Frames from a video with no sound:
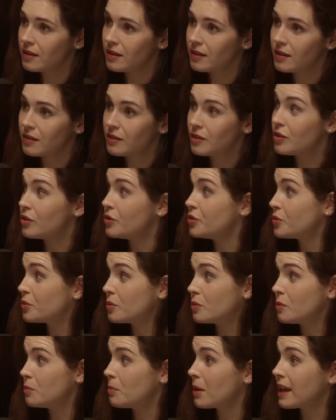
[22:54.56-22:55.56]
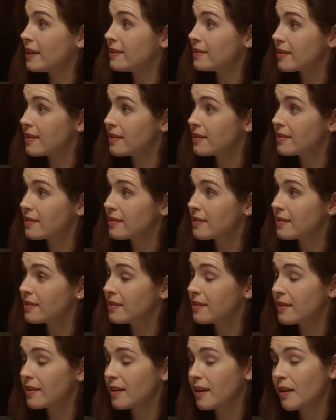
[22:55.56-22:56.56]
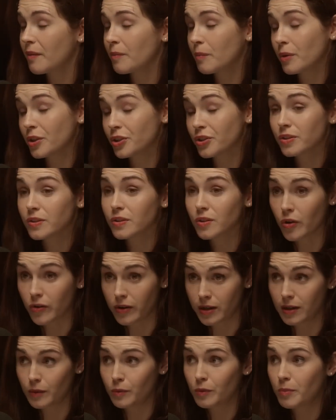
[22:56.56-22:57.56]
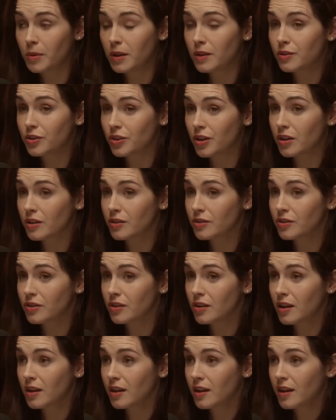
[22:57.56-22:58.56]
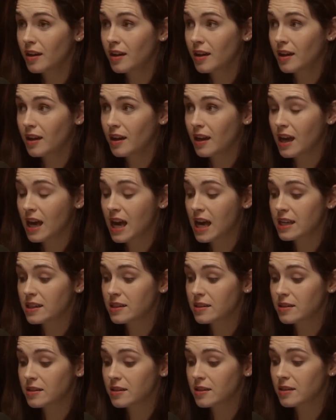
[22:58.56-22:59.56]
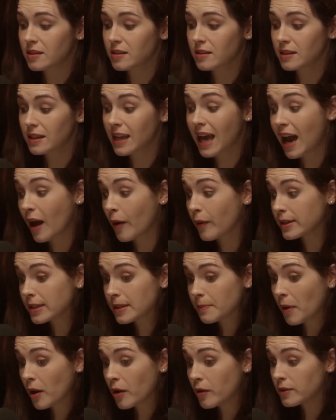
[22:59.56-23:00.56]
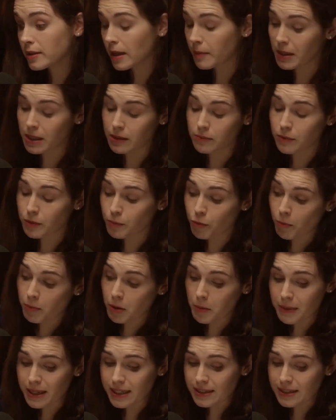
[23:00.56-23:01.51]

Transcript: in the usual places, which historically would be the church. And now, I suppose, the problem